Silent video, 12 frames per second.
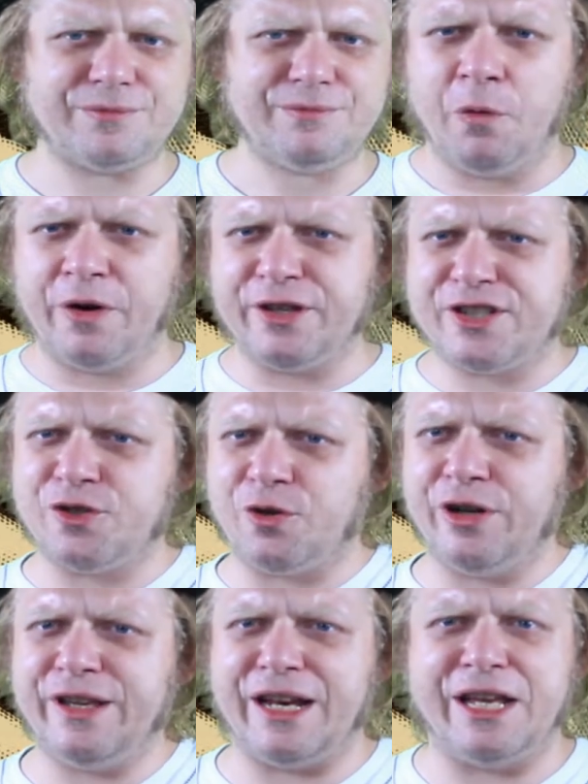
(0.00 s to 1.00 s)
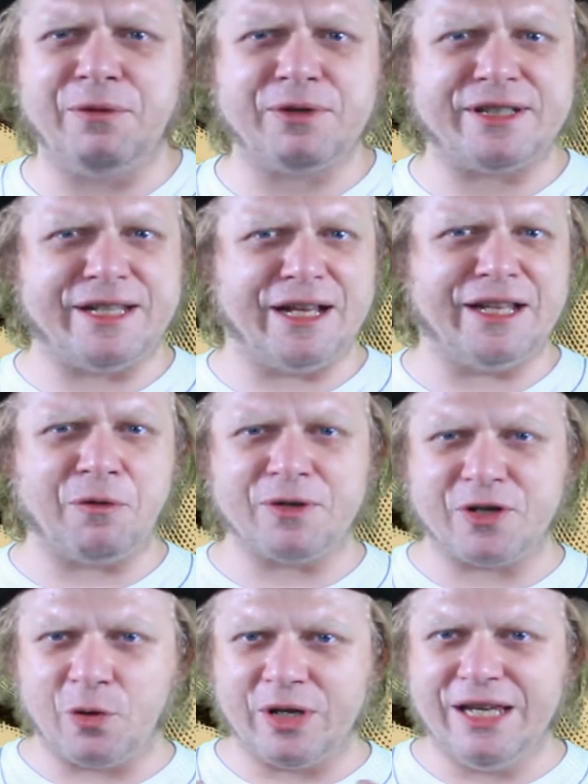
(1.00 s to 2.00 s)
where the story that he was telling
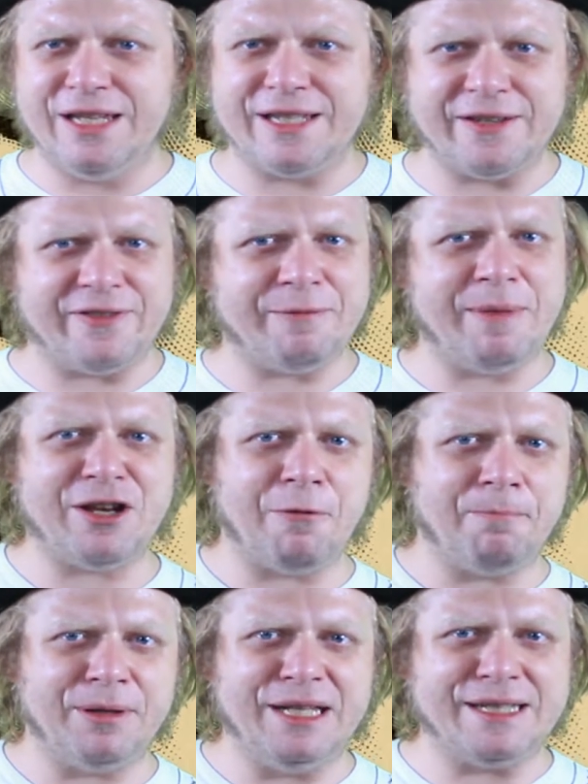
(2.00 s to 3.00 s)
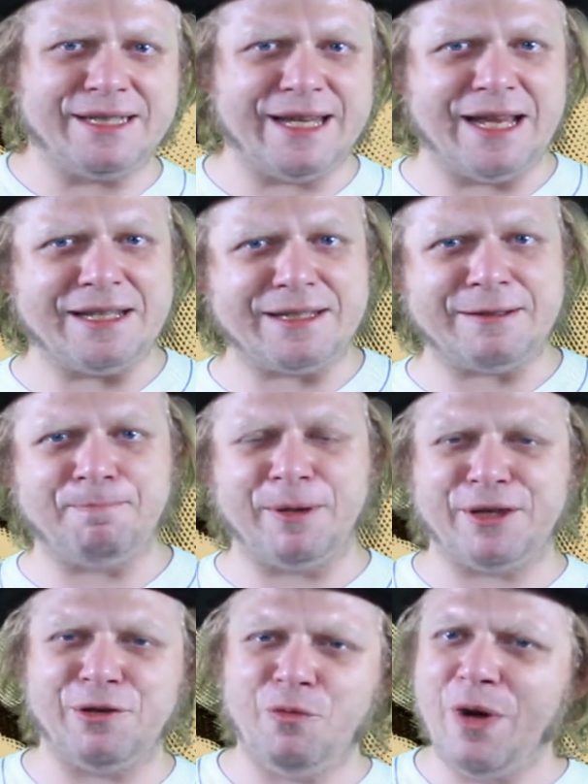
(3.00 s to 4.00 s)
was cohesive and made complete sense,
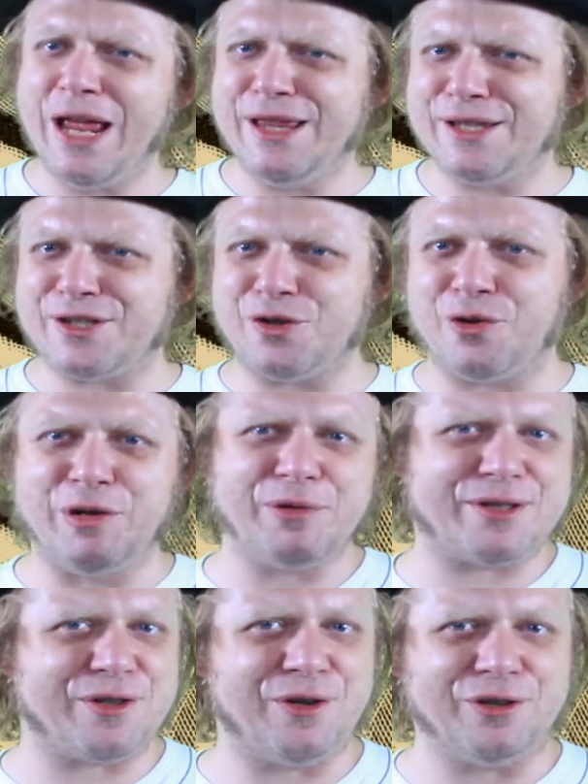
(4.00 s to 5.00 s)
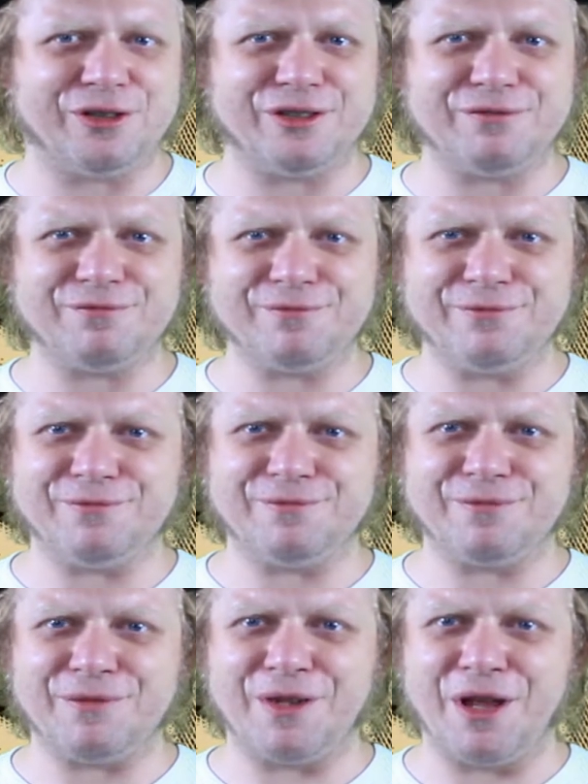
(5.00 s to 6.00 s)
but the way the story was told
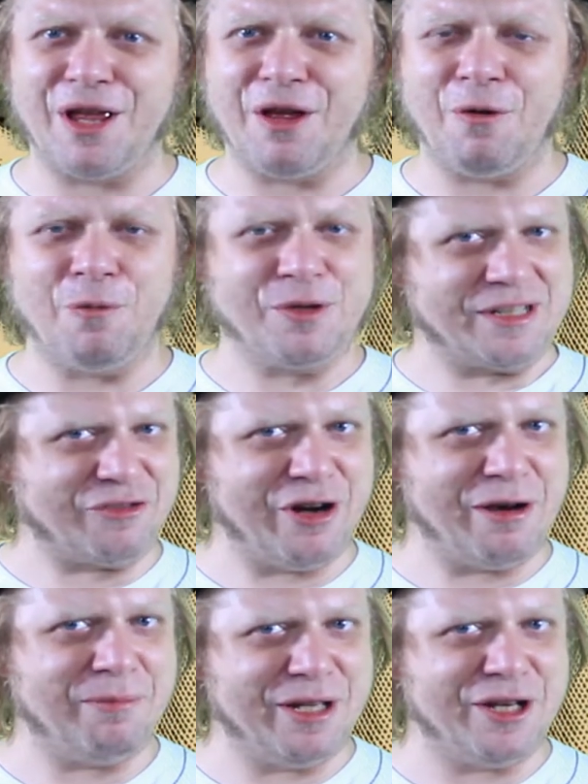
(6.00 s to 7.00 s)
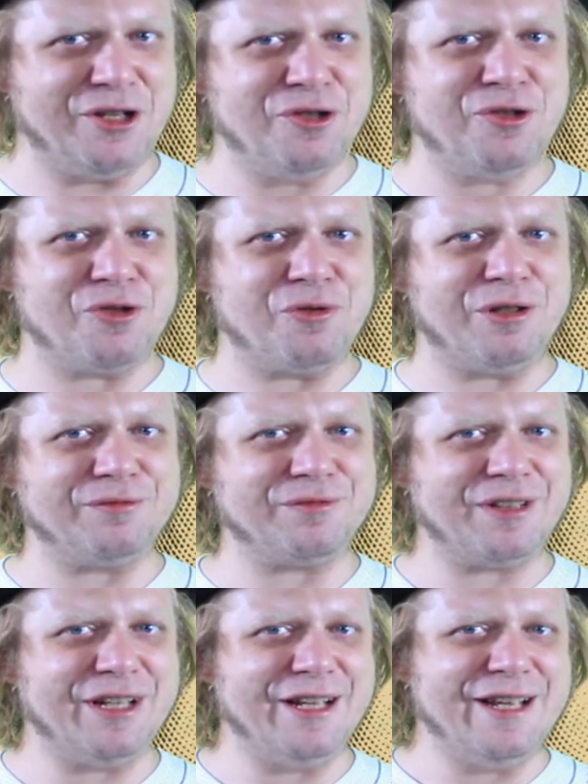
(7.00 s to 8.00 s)
was incredibly unusual.
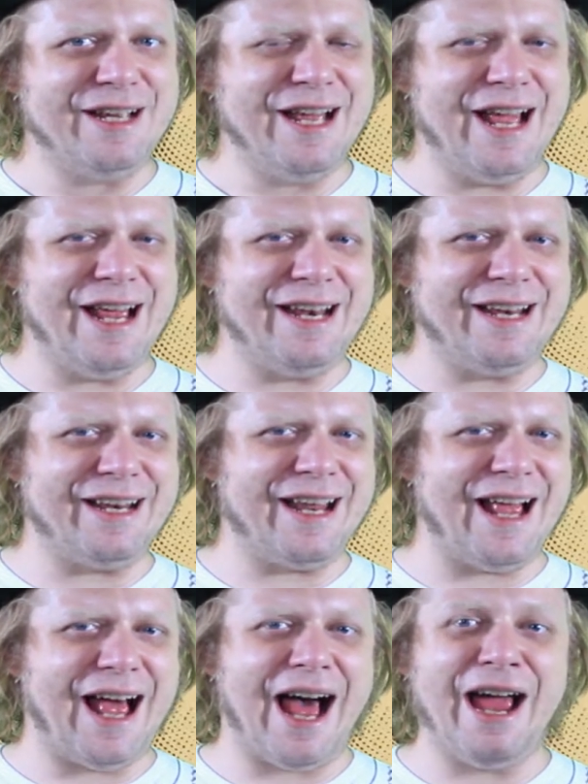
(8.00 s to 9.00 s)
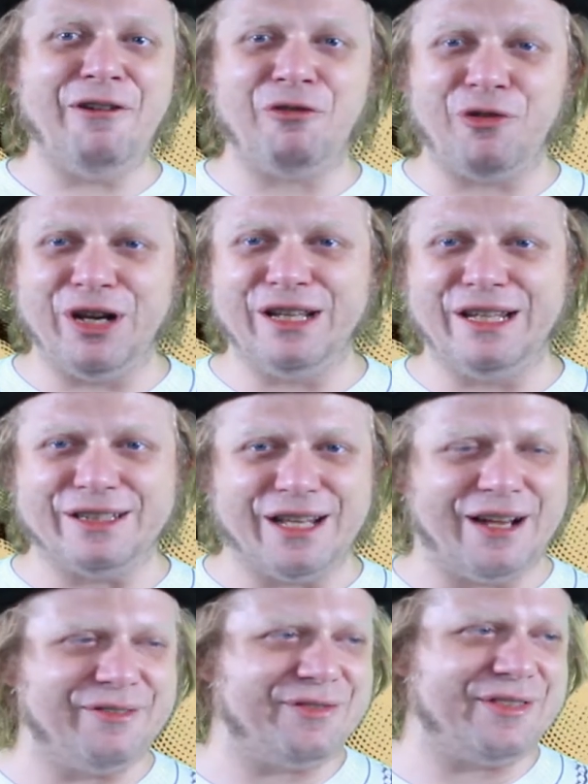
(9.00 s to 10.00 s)
And I really
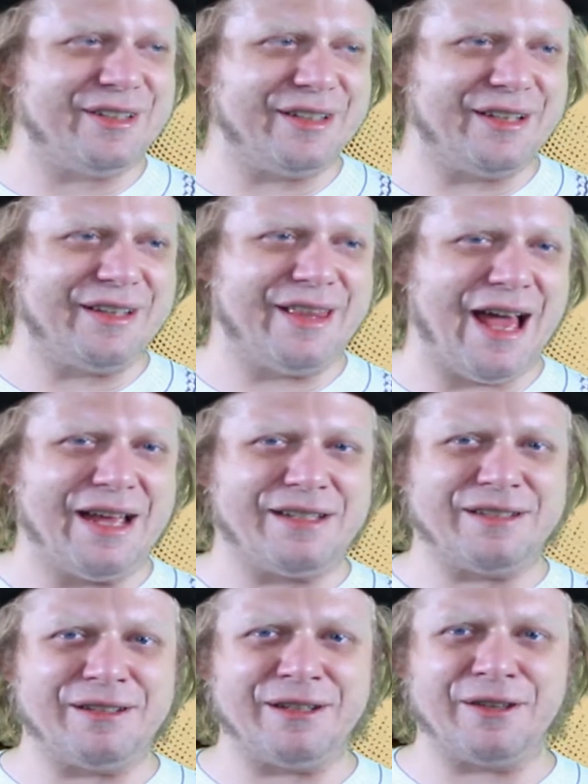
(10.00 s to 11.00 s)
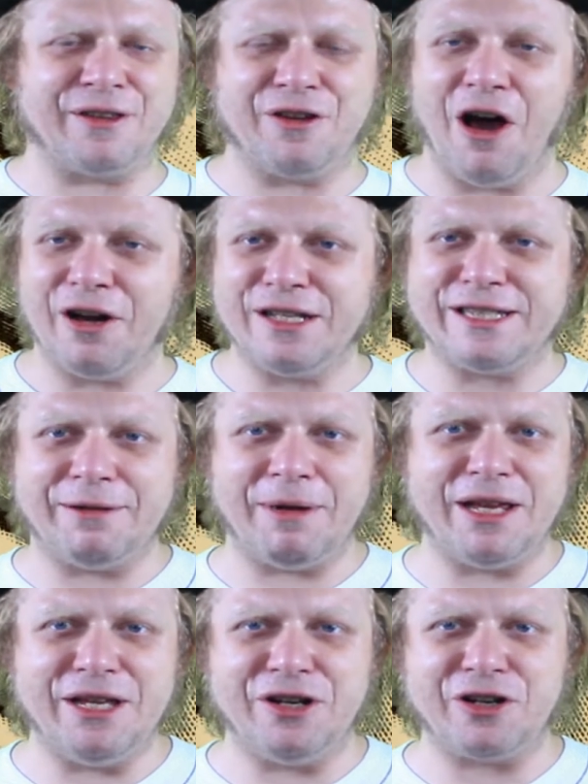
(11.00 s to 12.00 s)
loved that The God Inside
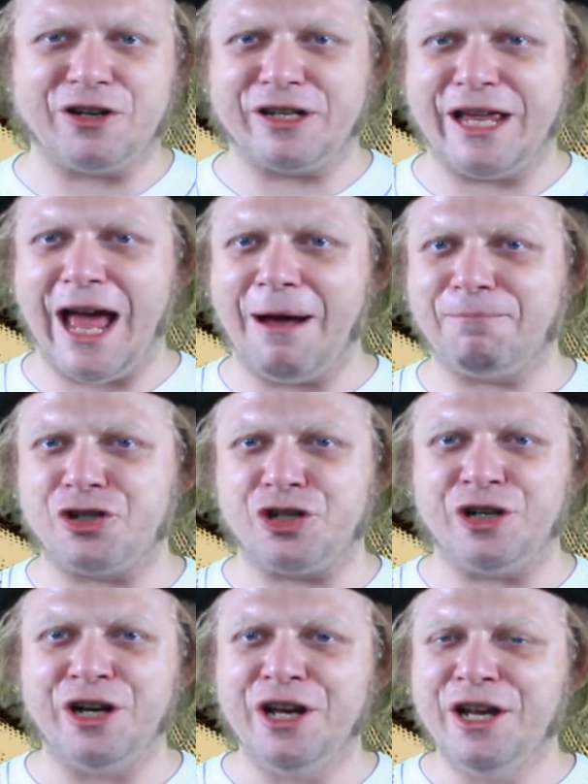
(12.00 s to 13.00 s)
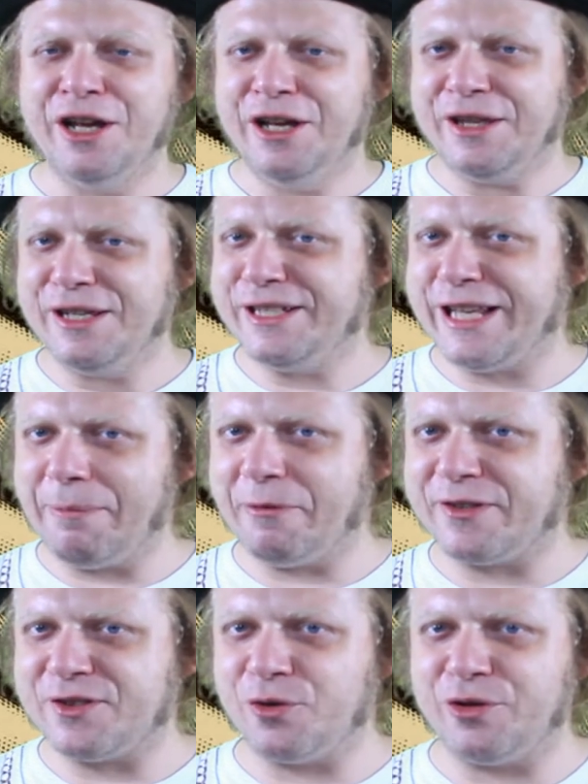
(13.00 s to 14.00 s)
My Ear could capture this type
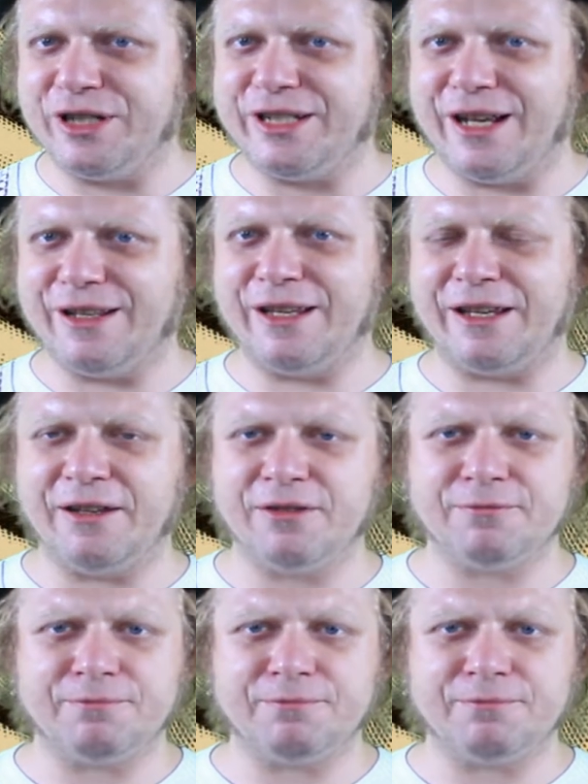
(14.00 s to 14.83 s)
of storytelling